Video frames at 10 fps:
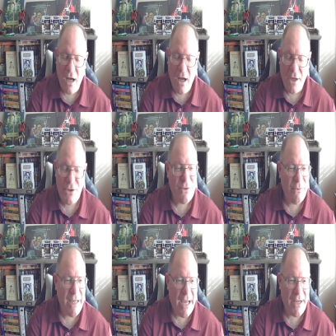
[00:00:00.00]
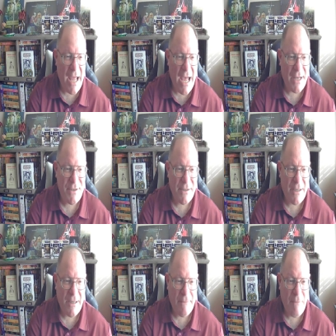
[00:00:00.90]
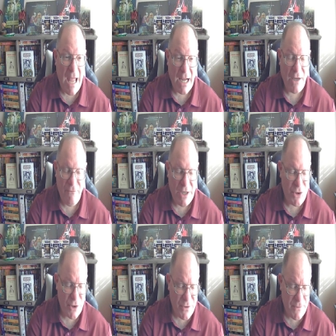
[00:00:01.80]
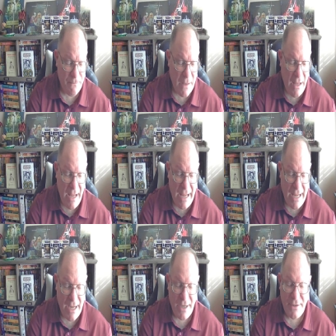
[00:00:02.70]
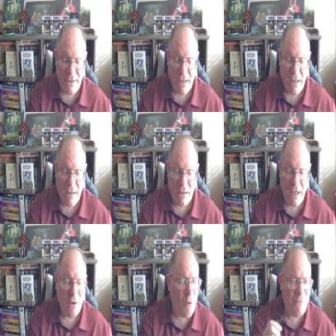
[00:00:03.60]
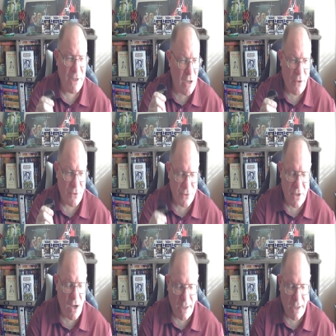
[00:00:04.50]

to get at conventions. And hopefully others kind of